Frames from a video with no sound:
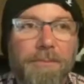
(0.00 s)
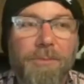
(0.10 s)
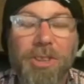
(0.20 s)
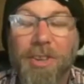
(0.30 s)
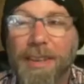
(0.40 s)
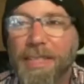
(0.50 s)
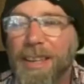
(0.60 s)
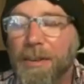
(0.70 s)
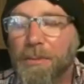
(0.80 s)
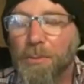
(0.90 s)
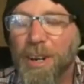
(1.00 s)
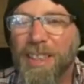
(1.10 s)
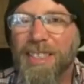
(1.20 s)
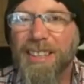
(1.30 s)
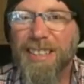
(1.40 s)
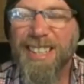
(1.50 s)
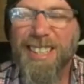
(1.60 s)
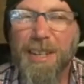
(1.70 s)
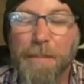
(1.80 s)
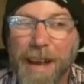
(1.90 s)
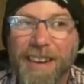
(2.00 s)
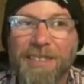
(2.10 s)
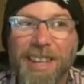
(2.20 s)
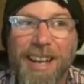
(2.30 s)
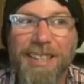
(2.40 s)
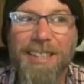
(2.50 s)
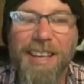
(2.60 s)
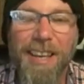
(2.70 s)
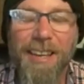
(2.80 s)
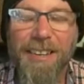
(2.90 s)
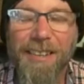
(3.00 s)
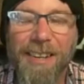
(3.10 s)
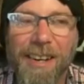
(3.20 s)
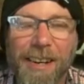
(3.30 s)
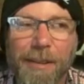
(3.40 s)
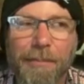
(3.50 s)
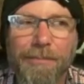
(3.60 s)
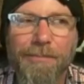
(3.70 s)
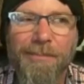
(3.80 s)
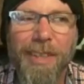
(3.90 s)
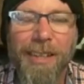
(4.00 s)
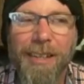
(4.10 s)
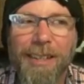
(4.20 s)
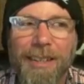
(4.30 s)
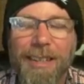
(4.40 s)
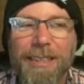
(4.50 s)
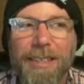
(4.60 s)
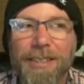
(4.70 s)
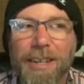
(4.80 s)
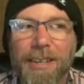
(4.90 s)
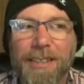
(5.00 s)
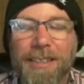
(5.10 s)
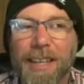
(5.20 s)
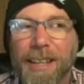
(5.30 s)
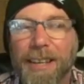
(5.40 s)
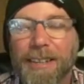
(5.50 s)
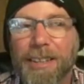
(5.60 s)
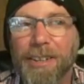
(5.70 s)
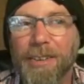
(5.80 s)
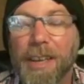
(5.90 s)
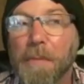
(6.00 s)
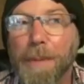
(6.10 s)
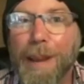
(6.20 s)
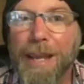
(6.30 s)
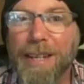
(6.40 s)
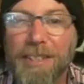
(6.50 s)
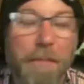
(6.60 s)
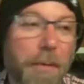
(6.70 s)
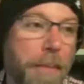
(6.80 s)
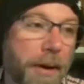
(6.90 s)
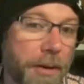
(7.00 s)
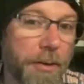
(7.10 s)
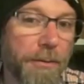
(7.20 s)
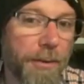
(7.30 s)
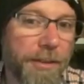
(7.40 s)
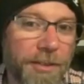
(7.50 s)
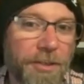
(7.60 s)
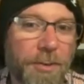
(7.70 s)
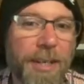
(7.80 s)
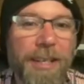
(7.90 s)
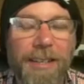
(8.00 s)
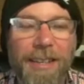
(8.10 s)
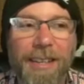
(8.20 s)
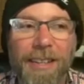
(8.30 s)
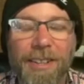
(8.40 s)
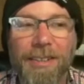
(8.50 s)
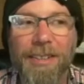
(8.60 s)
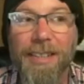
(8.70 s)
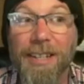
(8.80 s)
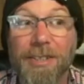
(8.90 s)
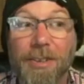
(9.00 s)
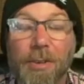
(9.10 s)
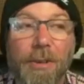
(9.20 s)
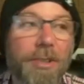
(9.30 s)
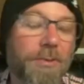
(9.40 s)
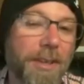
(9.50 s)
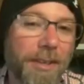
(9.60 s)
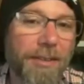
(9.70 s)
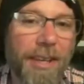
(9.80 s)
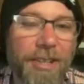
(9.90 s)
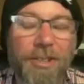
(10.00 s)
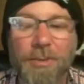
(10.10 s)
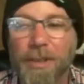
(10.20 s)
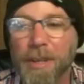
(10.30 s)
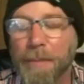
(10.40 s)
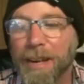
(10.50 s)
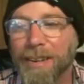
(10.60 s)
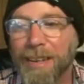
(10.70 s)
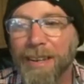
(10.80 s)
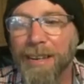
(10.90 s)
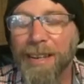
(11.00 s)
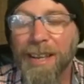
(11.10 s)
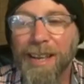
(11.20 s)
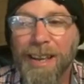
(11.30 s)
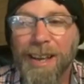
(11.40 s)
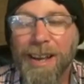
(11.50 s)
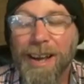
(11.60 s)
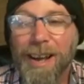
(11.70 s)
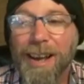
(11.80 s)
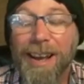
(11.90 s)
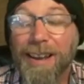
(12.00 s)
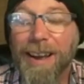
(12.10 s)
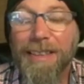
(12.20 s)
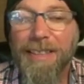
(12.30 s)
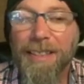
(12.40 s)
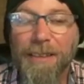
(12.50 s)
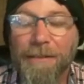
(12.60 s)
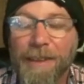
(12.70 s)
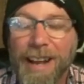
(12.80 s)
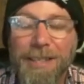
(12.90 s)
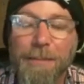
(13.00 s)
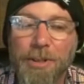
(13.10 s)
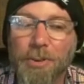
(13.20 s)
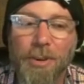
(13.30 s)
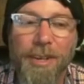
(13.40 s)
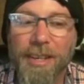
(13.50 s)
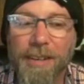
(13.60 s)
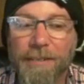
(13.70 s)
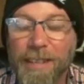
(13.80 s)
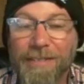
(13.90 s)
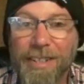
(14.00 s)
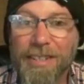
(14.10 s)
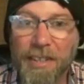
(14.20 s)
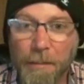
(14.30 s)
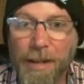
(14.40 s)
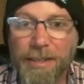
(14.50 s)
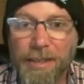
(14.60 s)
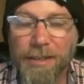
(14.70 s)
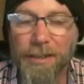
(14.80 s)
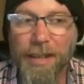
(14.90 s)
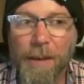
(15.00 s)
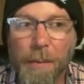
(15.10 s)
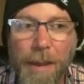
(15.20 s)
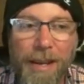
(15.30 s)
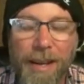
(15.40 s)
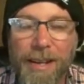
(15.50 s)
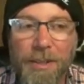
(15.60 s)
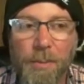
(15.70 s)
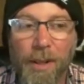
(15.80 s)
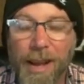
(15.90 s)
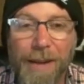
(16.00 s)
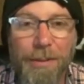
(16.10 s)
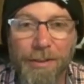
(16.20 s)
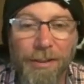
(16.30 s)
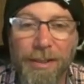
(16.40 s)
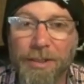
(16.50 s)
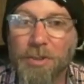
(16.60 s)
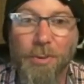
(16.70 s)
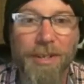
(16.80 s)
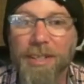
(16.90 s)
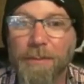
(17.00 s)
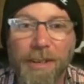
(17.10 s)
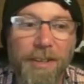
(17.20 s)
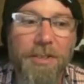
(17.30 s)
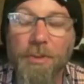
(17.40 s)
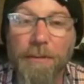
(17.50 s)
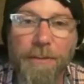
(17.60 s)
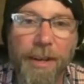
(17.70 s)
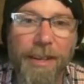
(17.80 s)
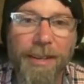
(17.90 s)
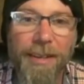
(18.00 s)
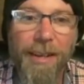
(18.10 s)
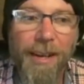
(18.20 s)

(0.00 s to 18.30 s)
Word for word: so I think one of the things I see combatives guys say um, is they'll tell say like, you know, M M A doesn't prepare you for the street. And, you know, these guys don't know what a street altercation is really about. And I, I think the vast majority of even semi-skilled M M A guys will absolutely destroy someone in a street fight. Yeah.